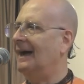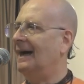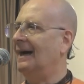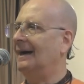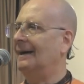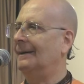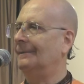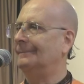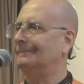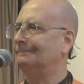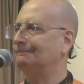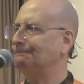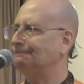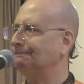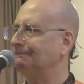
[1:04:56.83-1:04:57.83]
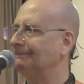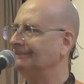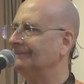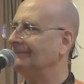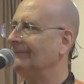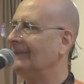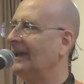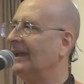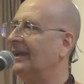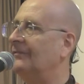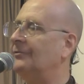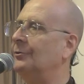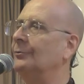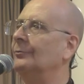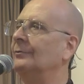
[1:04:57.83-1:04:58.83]

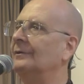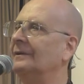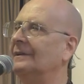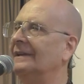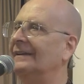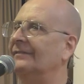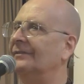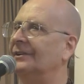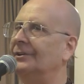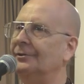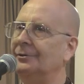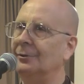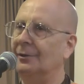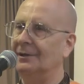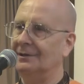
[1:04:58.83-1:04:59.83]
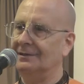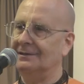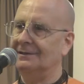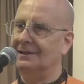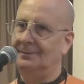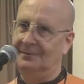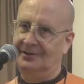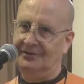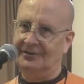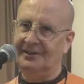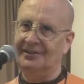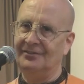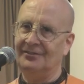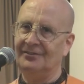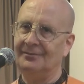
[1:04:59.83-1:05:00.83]
If you live in New York, come and
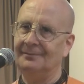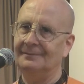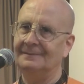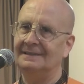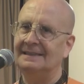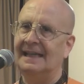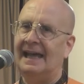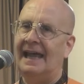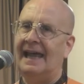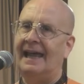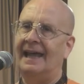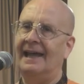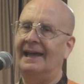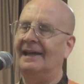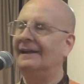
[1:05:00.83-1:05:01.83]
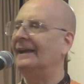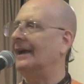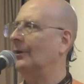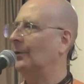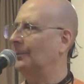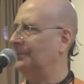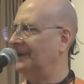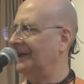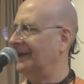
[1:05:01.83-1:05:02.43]
see us. And I hope to